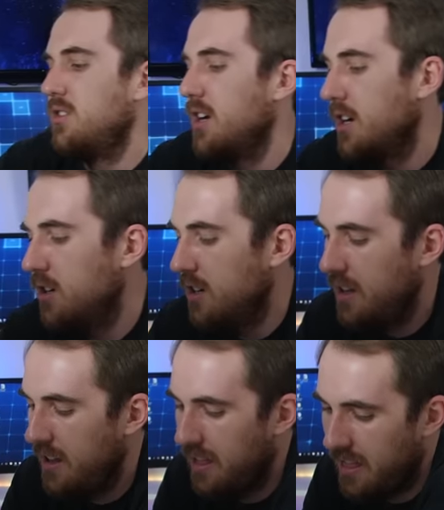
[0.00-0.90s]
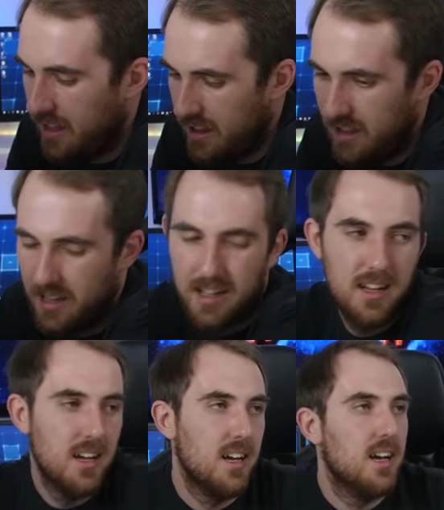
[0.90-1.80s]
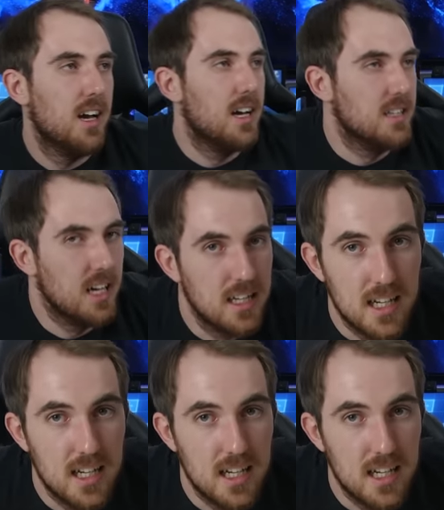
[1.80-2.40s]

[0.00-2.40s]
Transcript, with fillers: there, and then